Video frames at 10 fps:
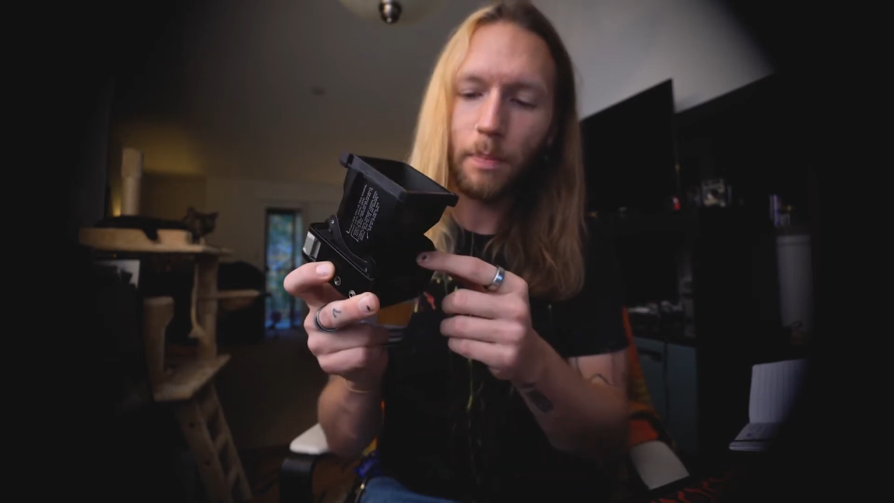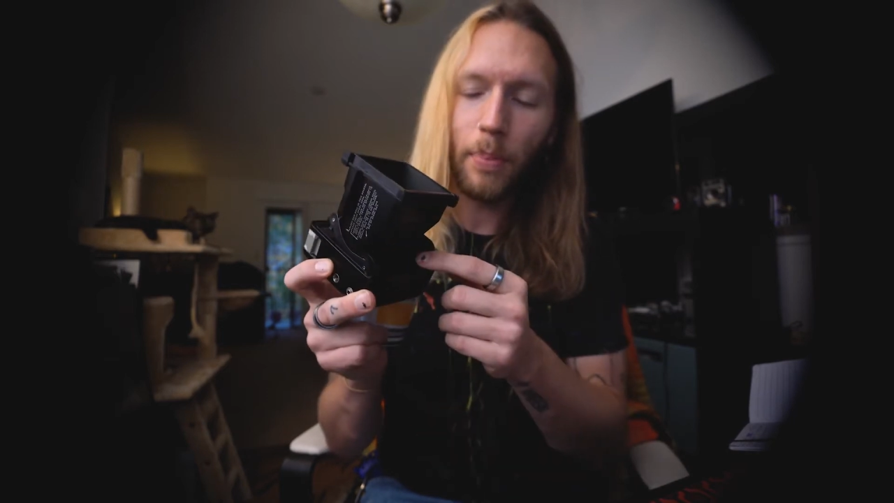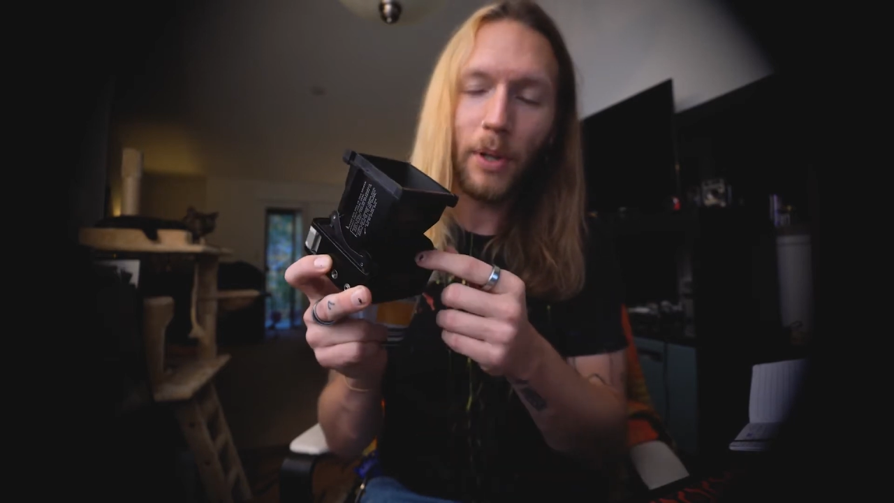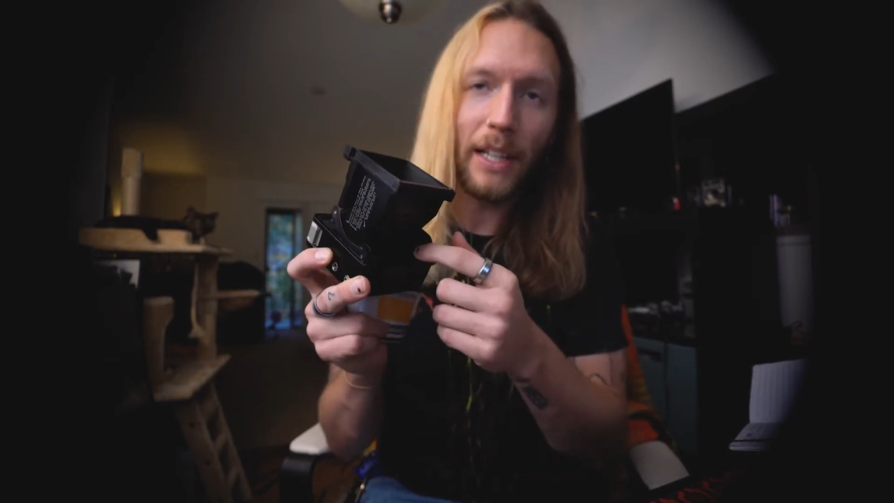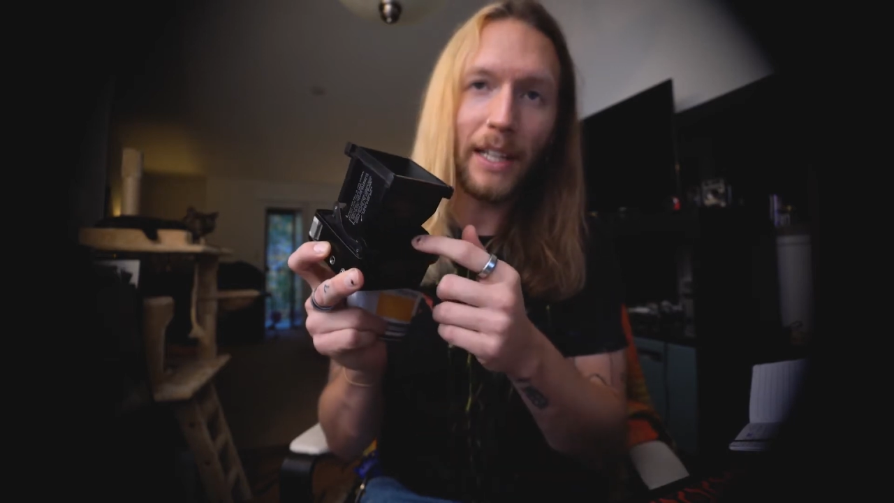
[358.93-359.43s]

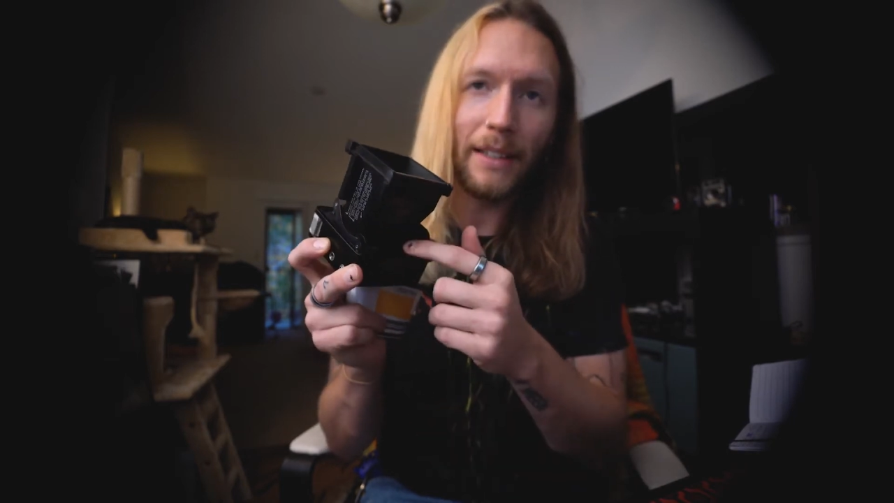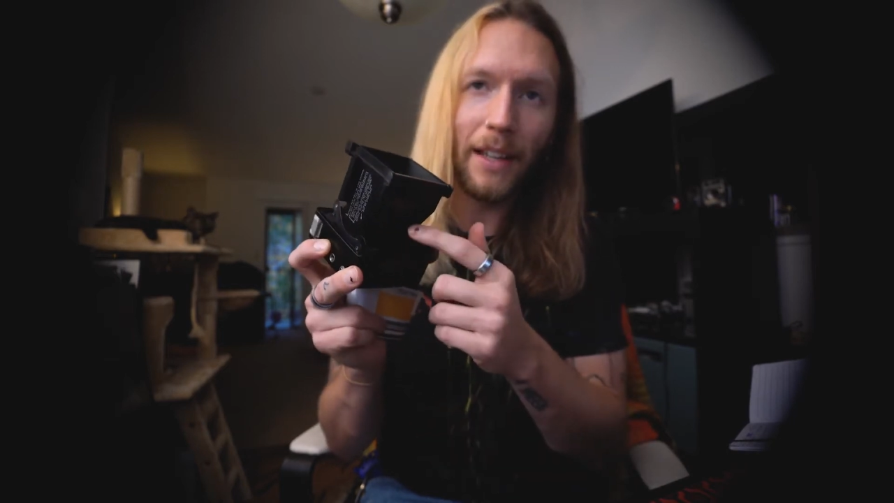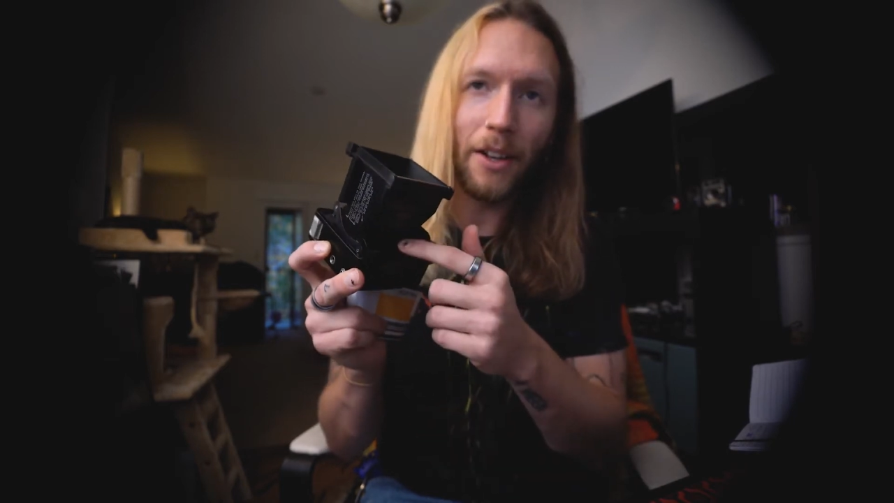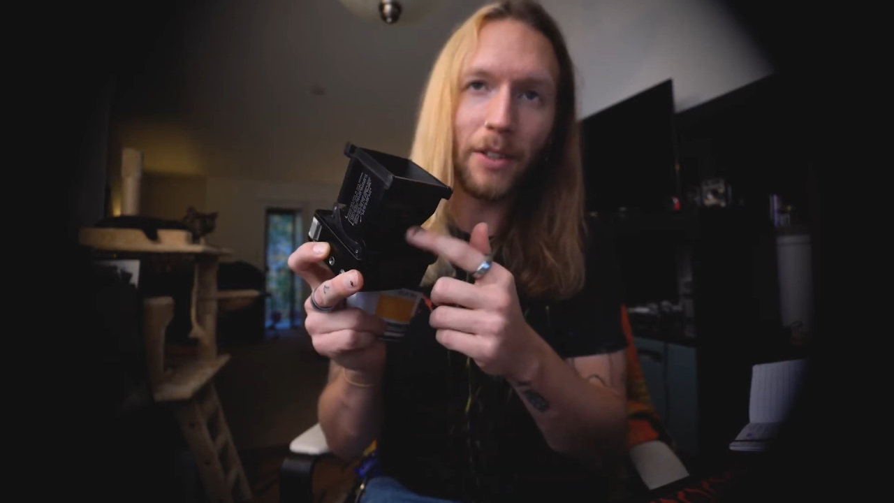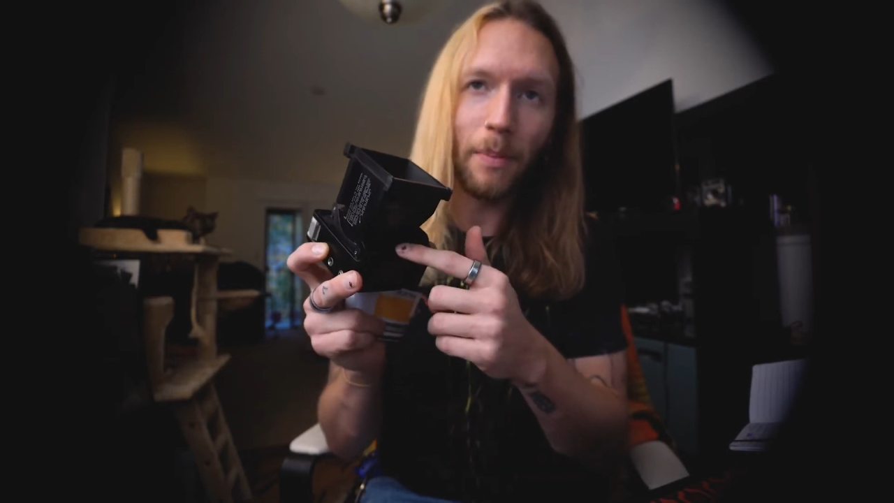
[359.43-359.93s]
put it in
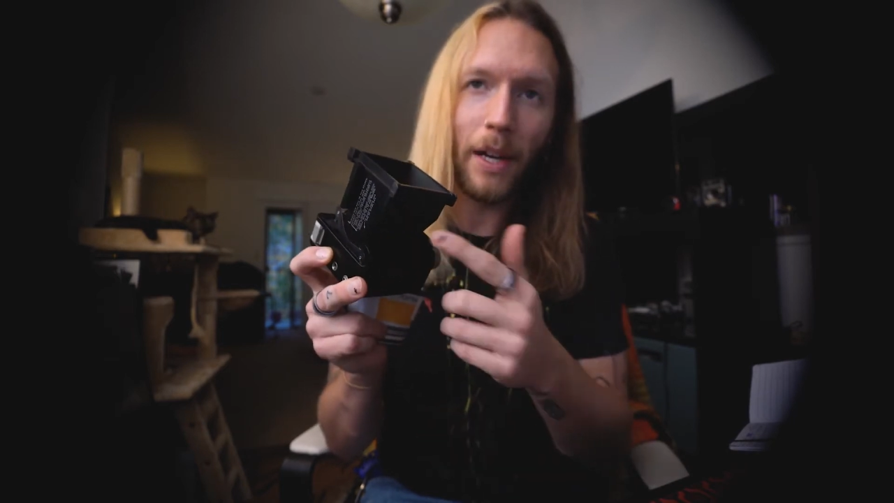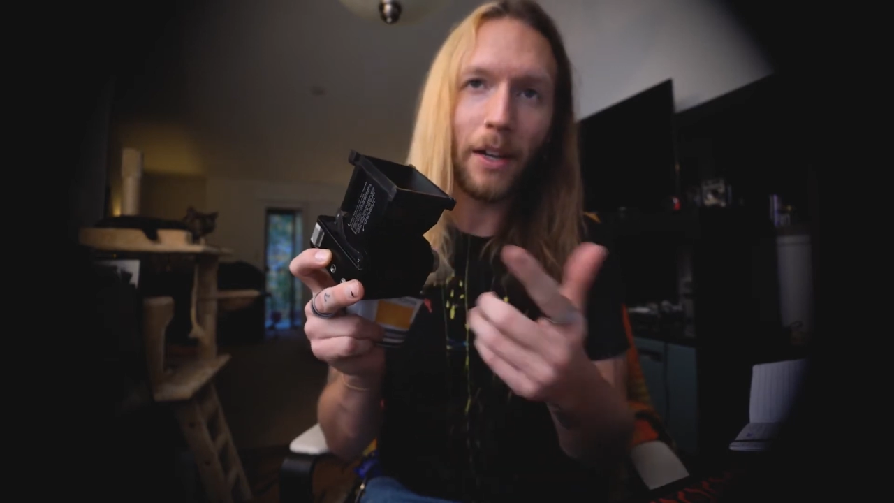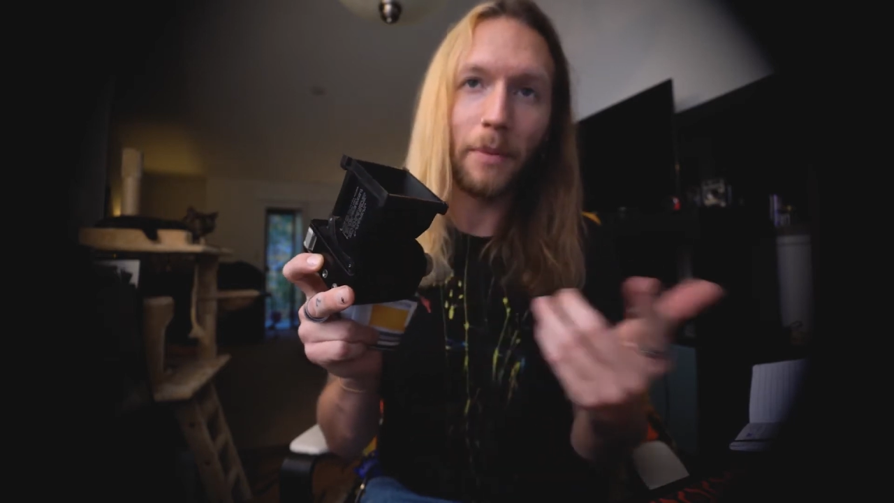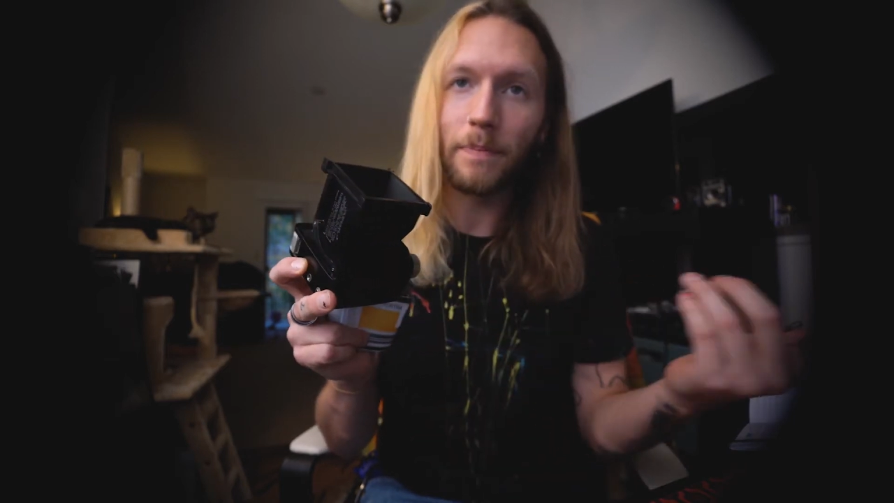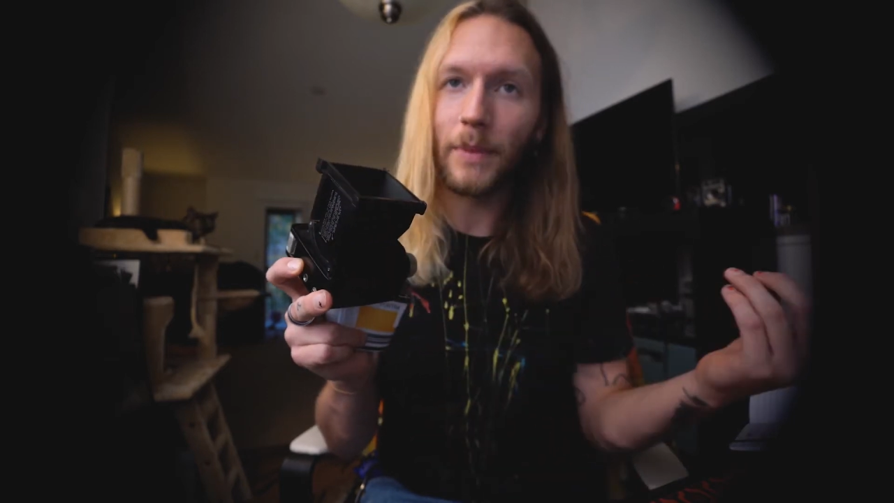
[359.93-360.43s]
there at the
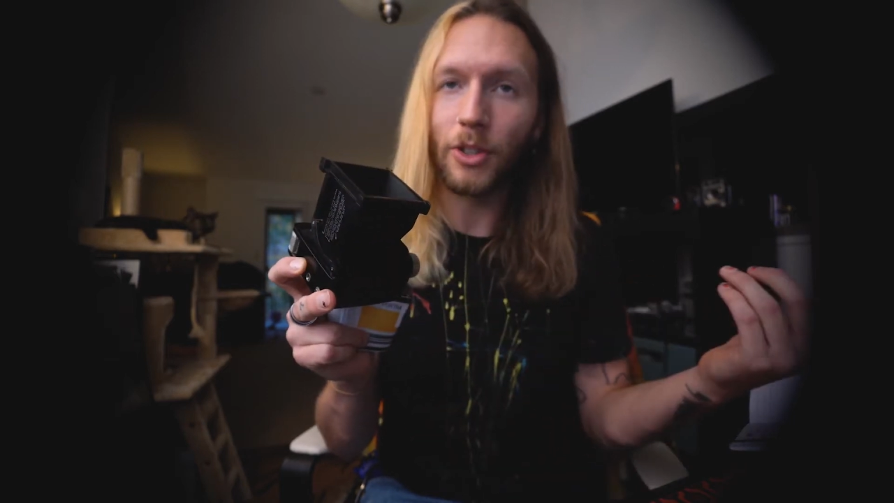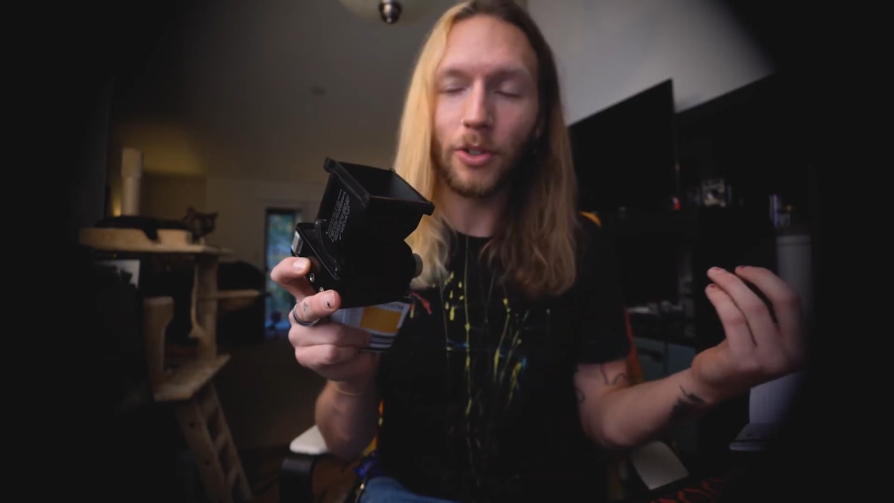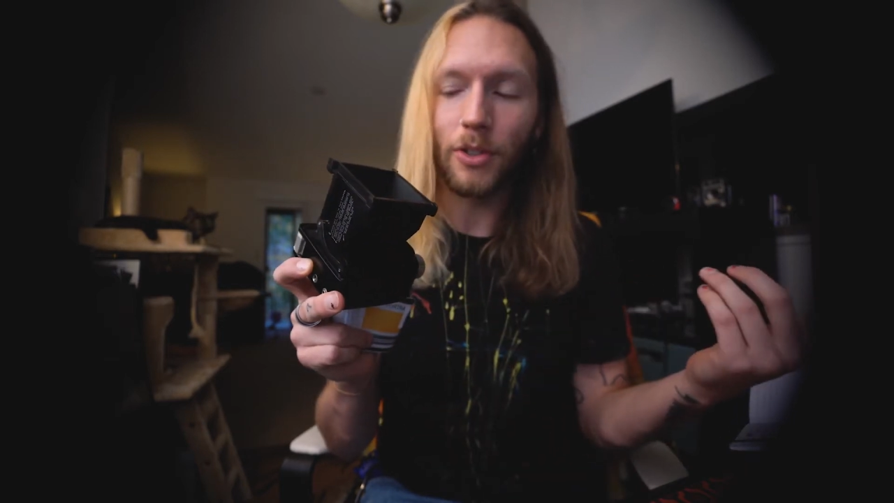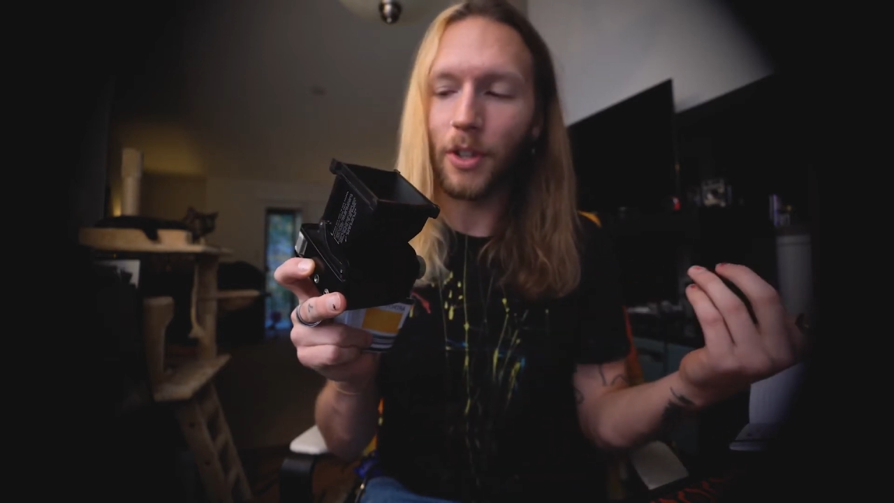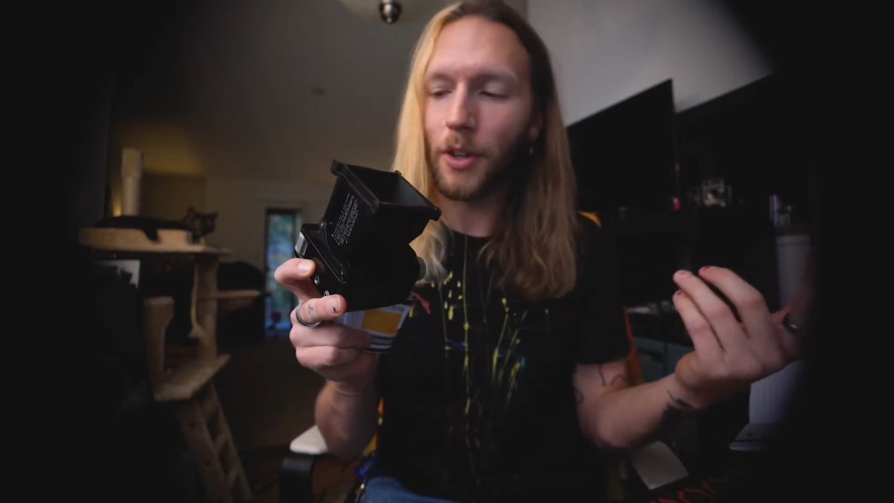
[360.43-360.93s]
bottom, and you're
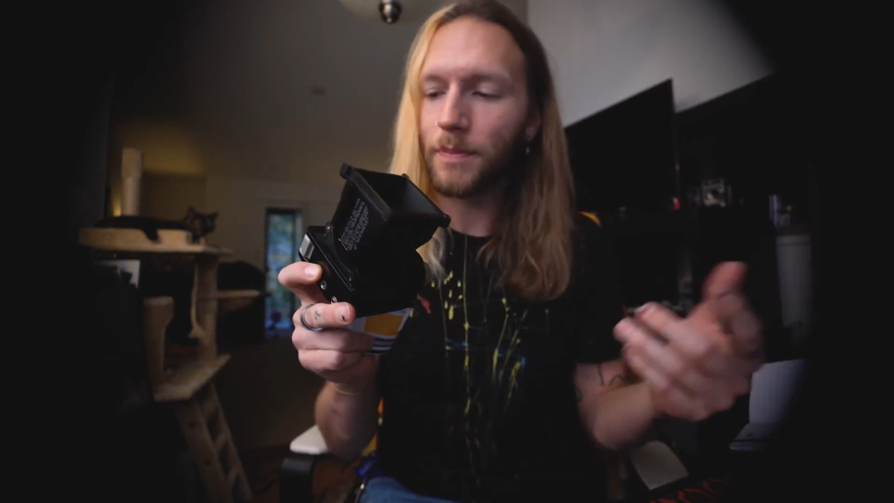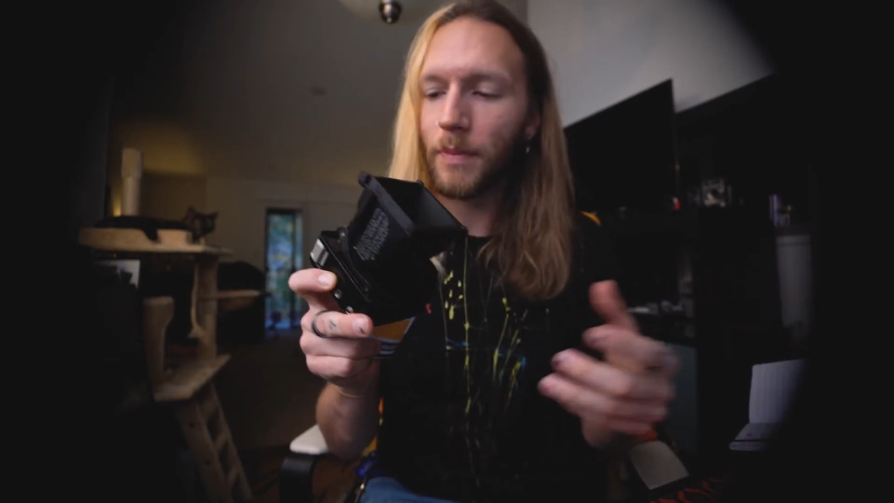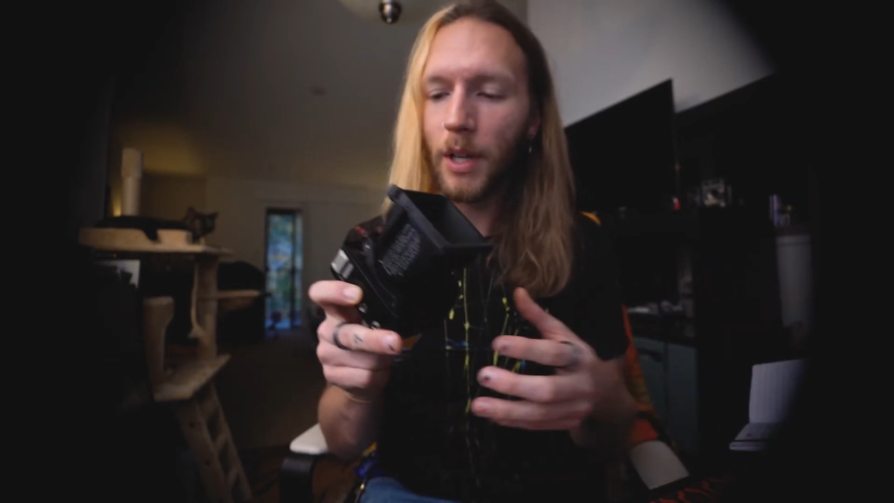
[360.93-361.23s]
good to go.